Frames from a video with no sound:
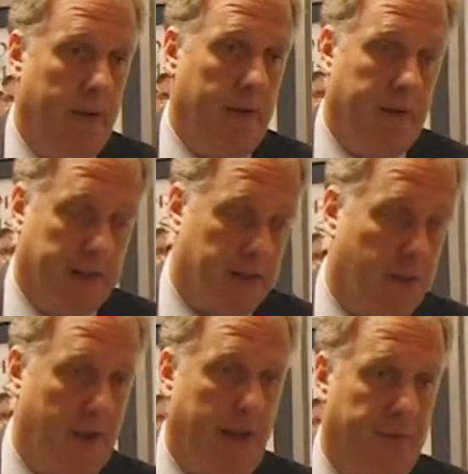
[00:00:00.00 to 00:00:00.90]
this is
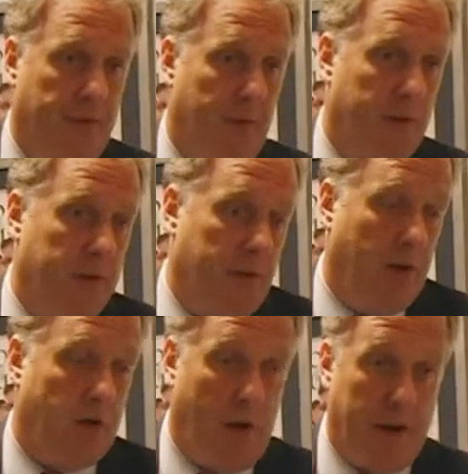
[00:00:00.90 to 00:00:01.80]
what you have to do to
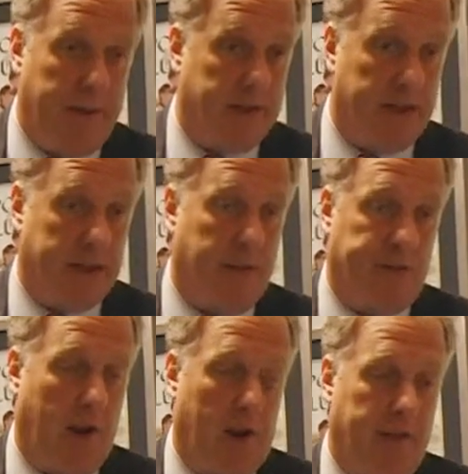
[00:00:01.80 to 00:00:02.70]
try to be
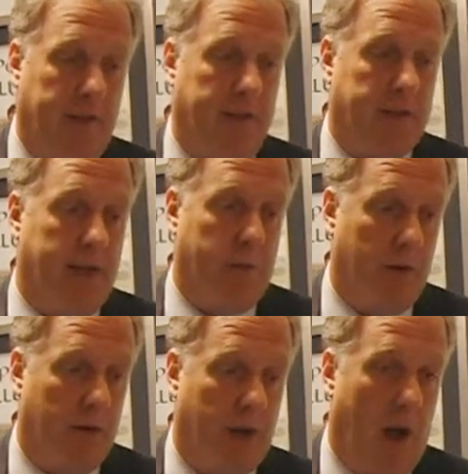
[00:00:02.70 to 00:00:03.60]
successful. I don't think there's any
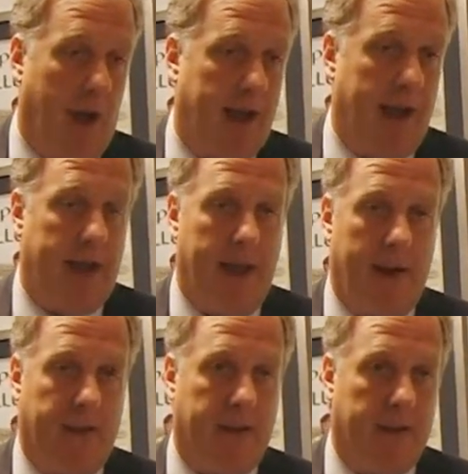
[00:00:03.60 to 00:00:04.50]
real guide, Eddie. I
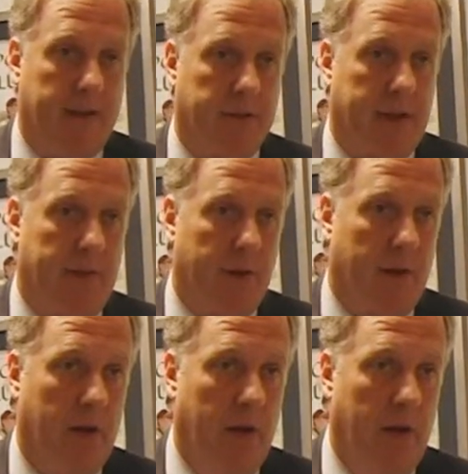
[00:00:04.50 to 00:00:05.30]
don't think there's any real